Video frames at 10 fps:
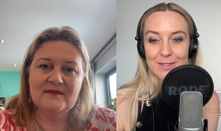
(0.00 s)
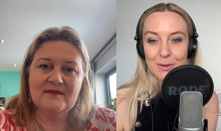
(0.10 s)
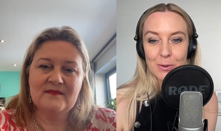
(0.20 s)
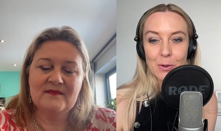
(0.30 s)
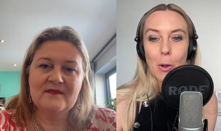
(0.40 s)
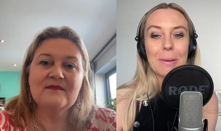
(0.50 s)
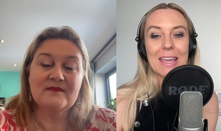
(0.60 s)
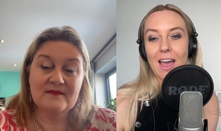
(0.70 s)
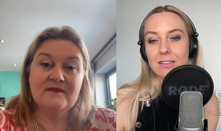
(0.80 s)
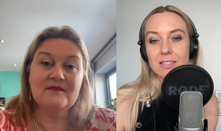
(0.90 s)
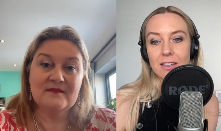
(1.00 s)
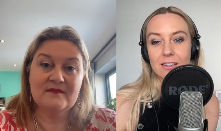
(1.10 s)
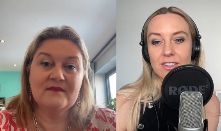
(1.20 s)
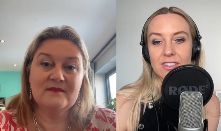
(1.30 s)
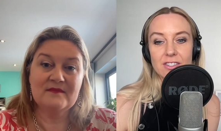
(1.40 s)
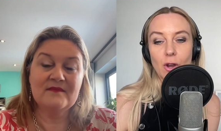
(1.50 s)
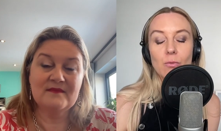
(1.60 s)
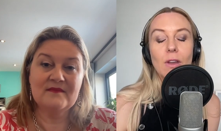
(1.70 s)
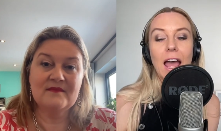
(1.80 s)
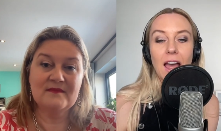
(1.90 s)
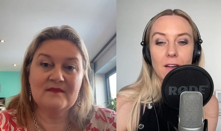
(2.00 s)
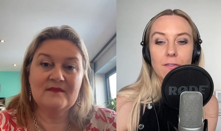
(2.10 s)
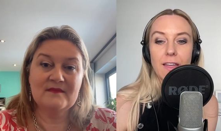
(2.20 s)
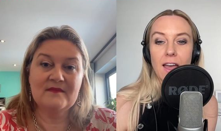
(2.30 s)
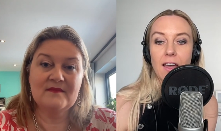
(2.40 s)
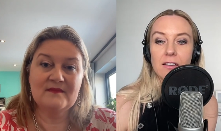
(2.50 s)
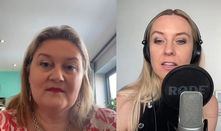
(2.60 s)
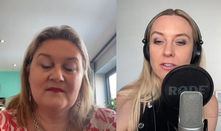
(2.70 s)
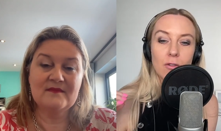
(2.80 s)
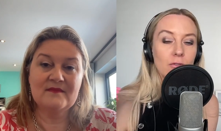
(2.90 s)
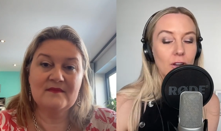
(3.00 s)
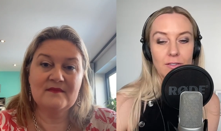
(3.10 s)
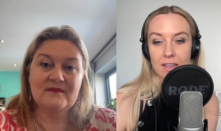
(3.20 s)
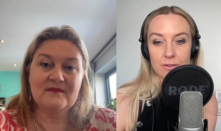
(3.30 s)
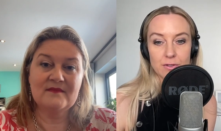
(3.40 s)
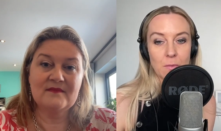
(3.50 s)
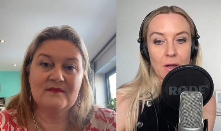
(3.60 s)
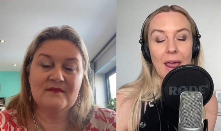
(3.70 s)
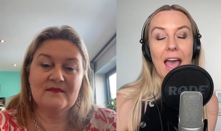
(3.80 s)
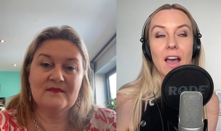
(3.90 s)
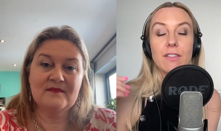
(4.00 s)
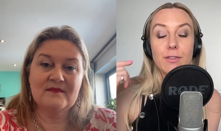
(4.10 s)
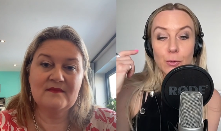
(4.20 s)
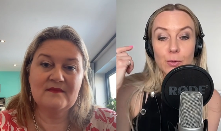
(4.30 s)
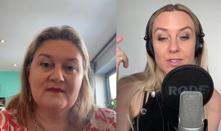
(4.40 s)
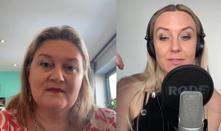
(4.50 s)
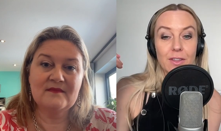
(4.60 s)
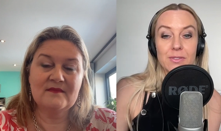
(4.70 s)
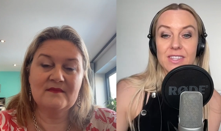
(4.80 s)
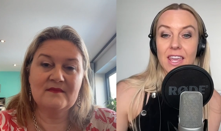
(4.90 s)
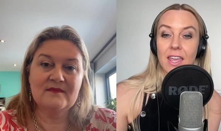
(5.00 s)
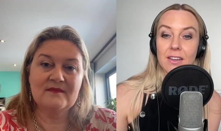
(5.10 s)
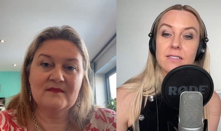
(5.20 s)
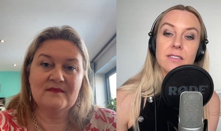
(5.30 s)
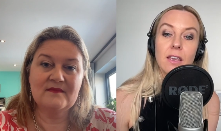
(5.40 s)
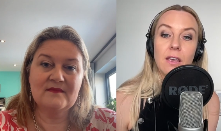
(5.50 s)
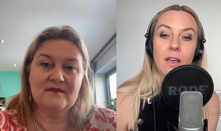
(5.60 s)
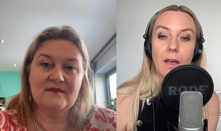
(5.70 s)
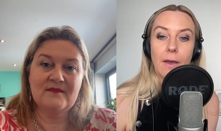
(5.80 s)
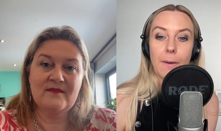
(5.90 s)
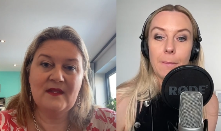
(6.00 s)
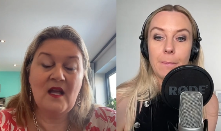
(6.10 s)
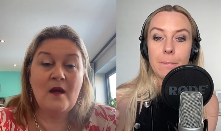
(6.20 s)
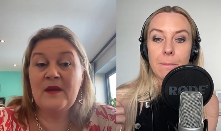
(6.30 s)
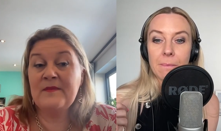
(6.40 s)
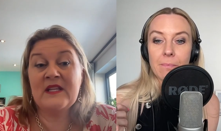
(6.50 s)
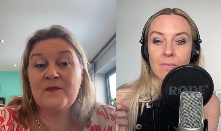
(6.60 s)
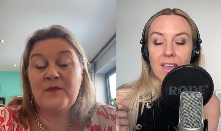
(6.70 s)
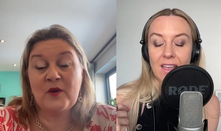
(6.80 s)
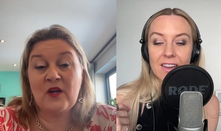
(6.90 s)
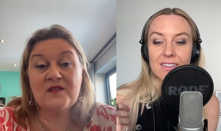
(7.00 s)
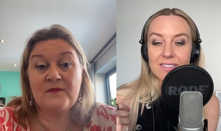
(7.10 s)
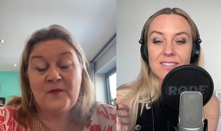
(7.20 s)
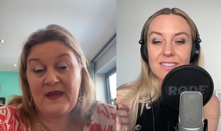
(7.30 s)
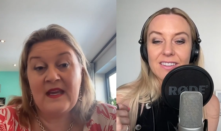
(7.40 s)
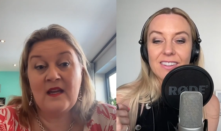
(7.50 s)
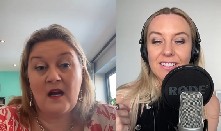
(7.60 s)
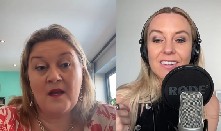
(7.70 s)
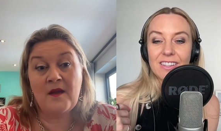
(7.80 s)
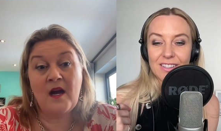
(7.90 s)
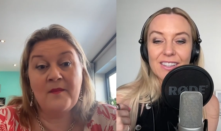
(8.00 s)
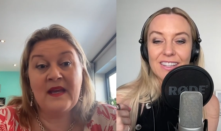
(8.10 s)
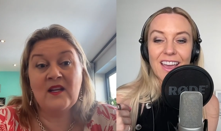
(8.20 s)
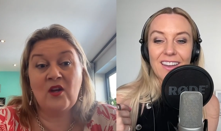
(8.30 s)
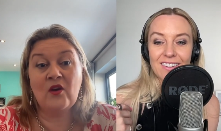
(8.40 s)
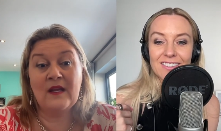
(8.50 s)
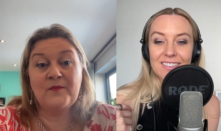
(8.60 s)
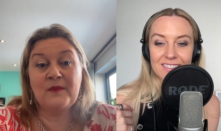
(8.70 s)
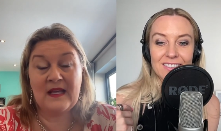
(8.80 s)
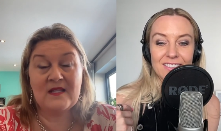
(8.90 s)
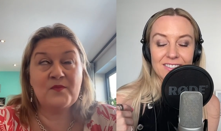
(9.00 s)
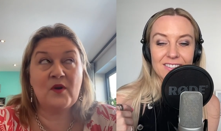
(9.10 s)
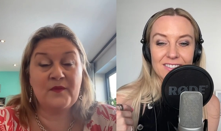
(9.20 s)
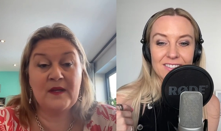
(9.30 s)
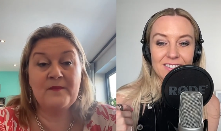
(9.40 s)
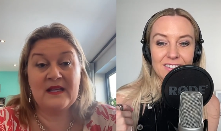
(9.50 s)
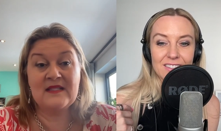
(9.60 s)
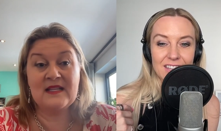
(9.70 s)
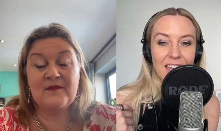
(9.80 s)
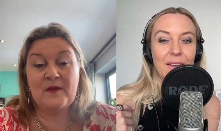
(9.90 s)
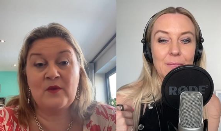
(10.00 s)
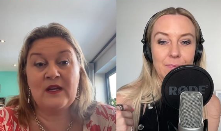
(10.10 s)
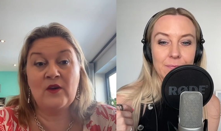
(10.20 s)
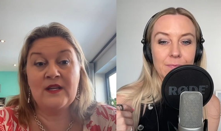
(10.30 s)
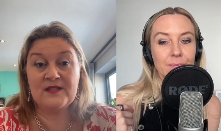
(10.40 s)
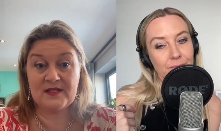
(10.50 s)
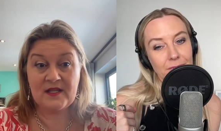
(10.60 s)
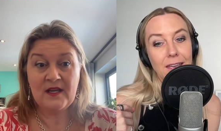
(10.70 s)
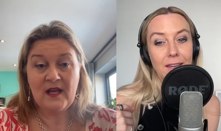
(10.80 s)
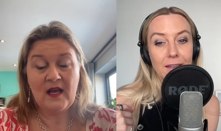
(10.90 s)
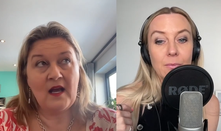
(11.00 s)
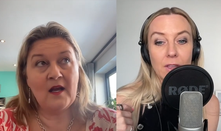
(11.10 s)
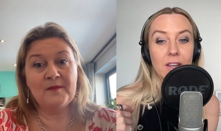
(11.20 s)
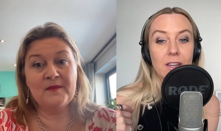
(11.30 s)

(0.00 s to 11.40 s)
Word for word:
Speaker 1: or copycats that just don't have that, don't go that extra mile and haven't thought of those things.
Speaker 2: Um, no, I mean, it makes my products for me. I, I make yeah. a lot le- less profit, basically, yeah. if I'm really honest. Yeah, um, I can